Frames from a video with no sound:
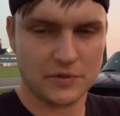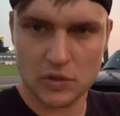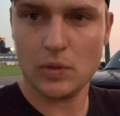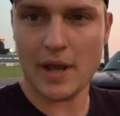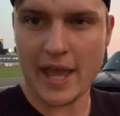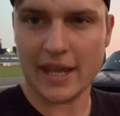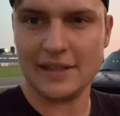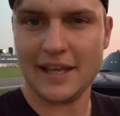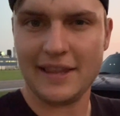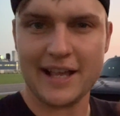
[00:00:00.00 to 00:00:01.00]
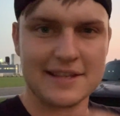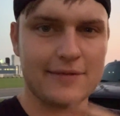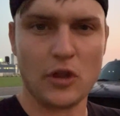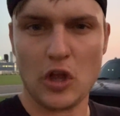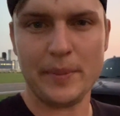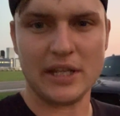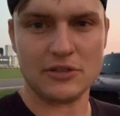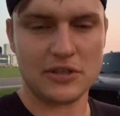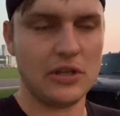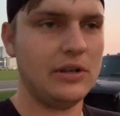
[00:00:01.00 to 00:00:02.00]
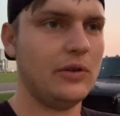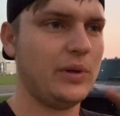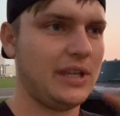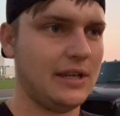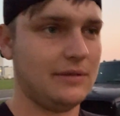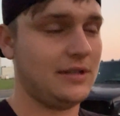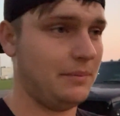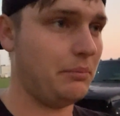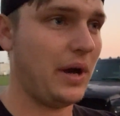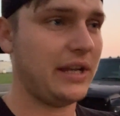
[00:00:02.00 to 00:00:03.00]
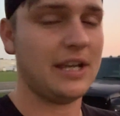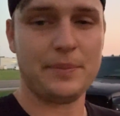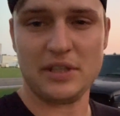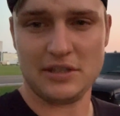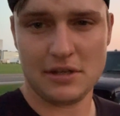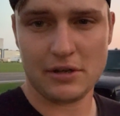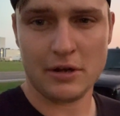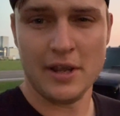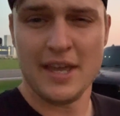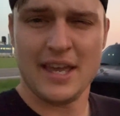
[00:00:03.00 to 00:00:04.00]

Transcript: tonight and then that stuff will all be in soon and then we can get to buttoning up the interior